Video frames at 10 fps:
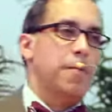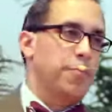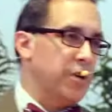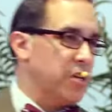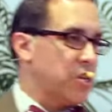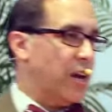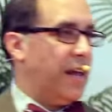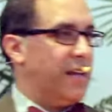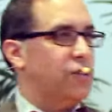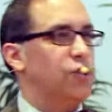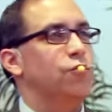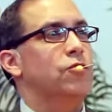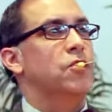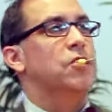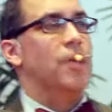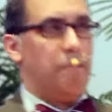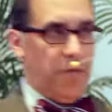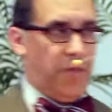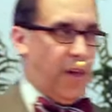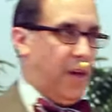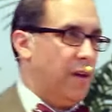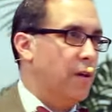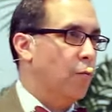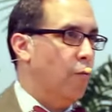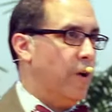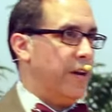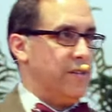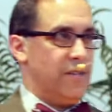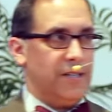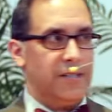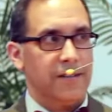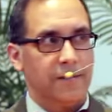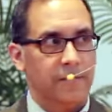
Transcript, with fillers: I preach, I like to do something. What is it?